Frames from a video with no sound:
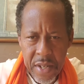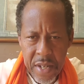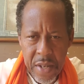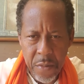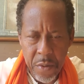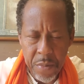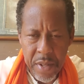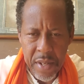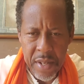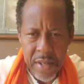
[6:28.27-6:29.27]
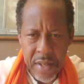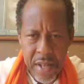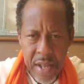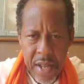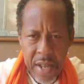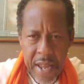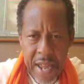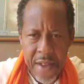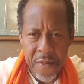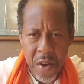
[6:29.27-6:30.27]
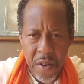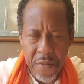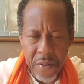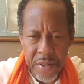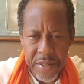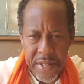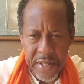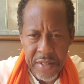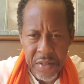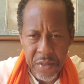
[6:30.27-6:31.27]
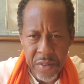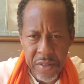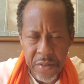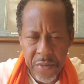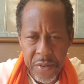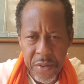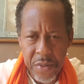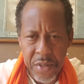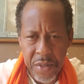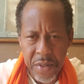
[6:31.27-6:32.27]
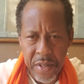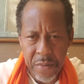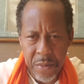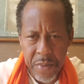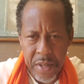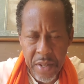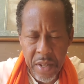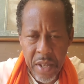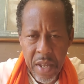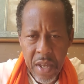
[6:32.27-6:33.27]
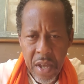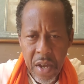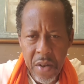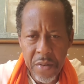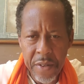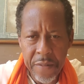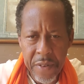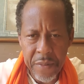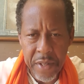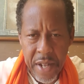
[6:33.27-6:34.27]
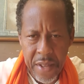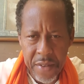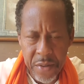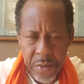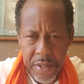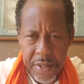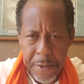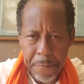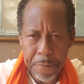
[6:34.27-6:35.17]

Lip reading: it will be half off for the second student. So for 2 children, it will be $150 a week.